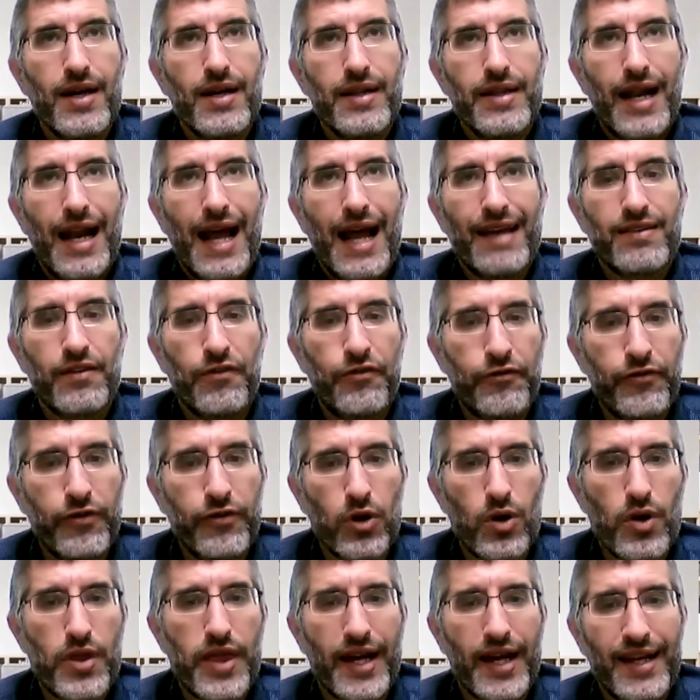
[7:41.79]
that has a
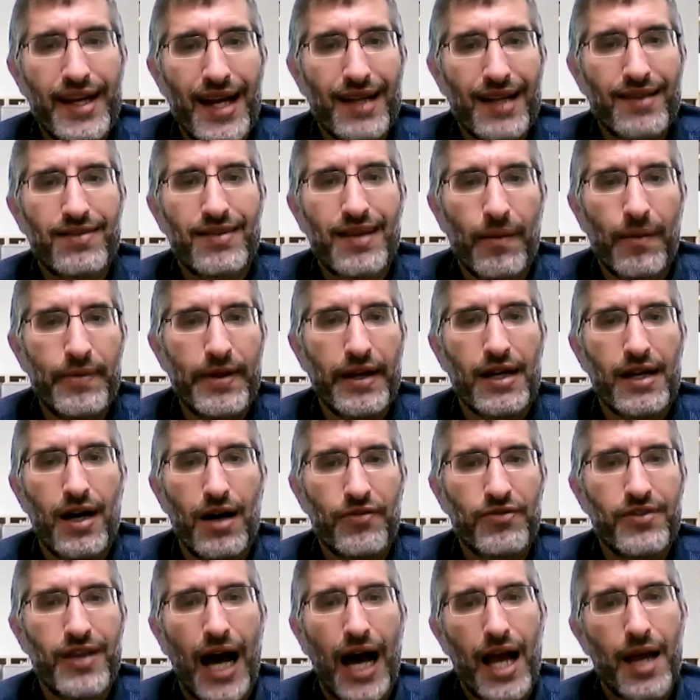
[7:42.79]
foo that gets something
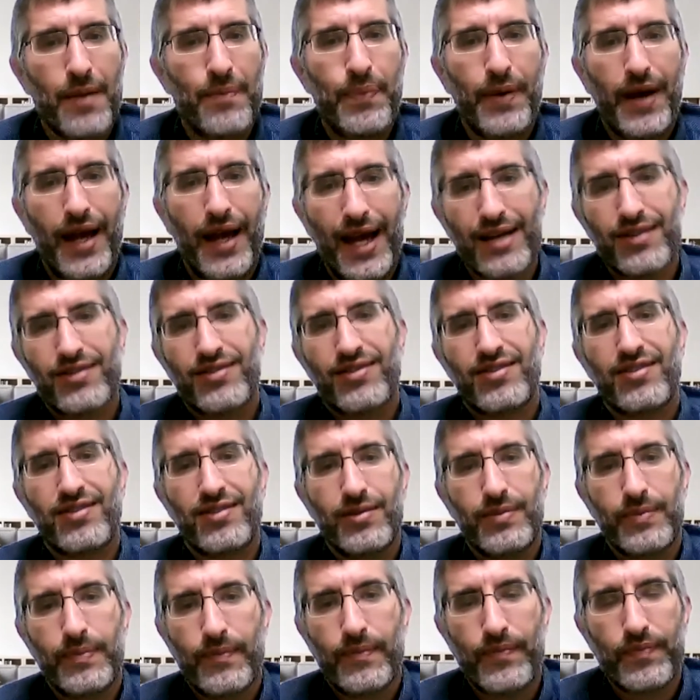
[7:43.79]
of type
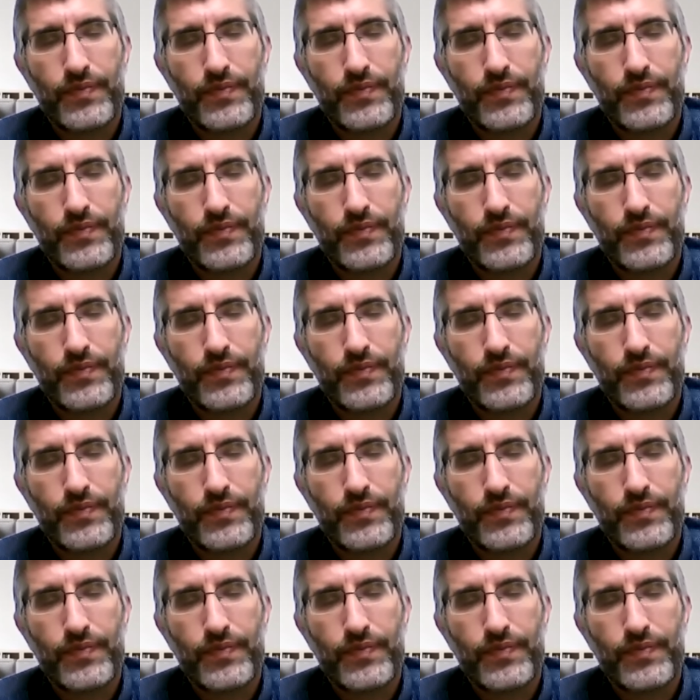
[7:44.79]
S.